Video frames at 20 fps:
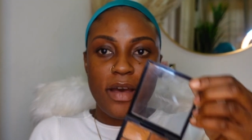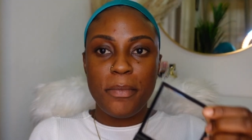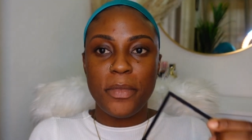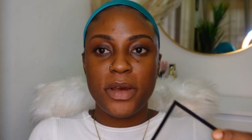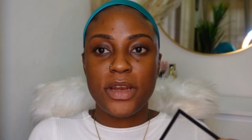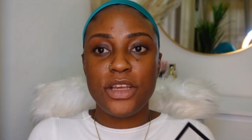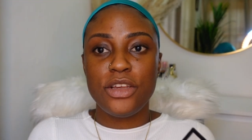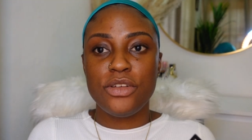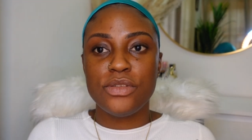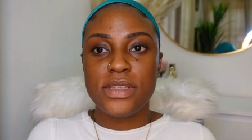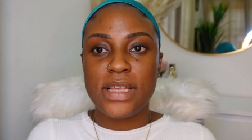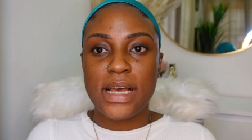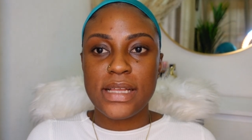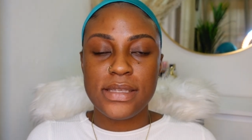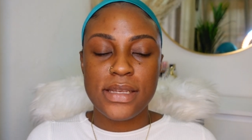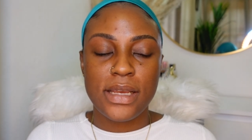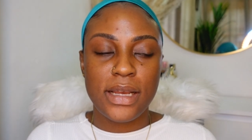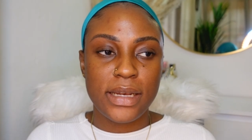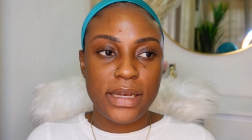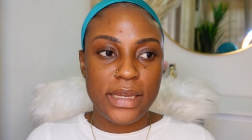I'm gonna use
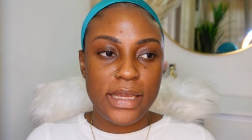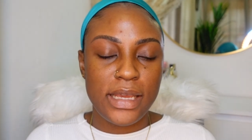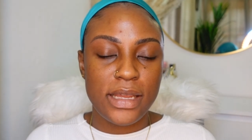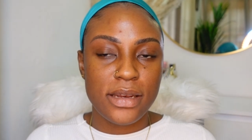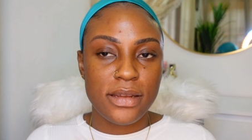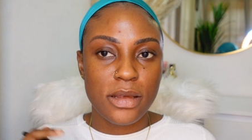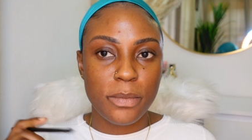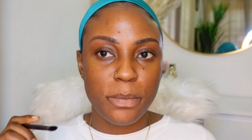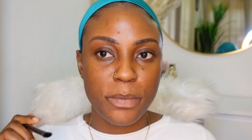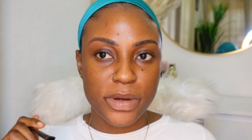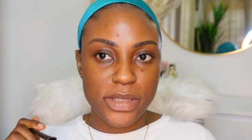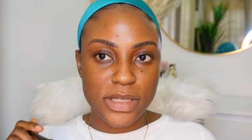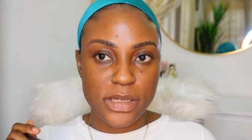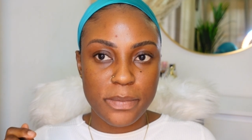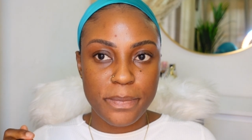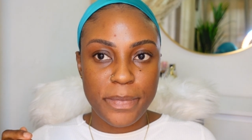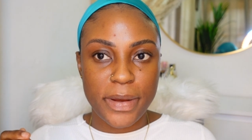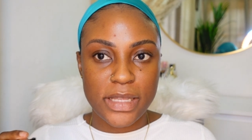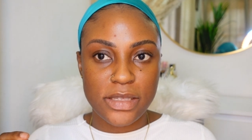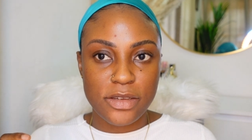that to clean the
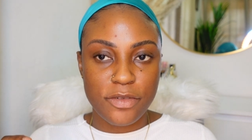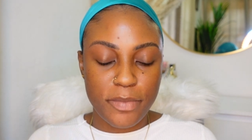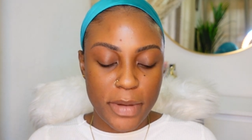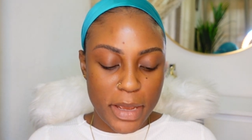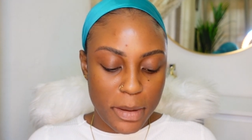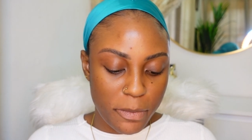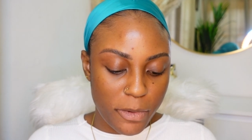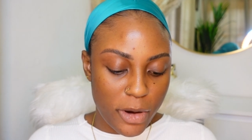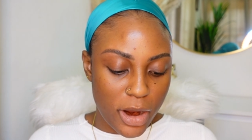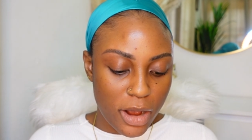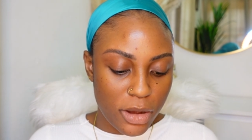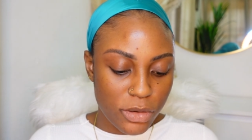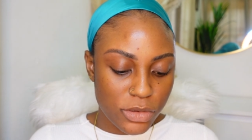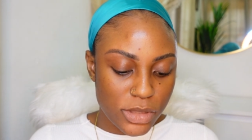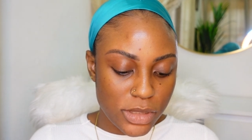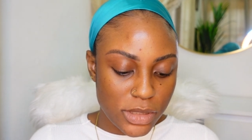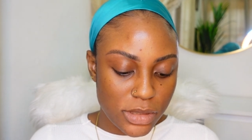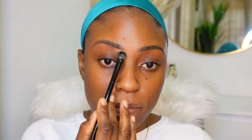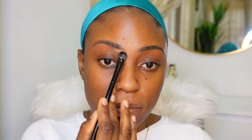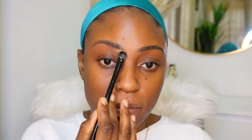bottom part of my
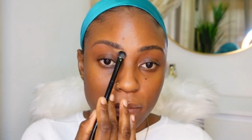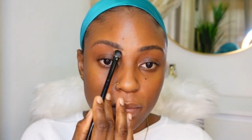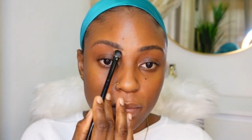brows.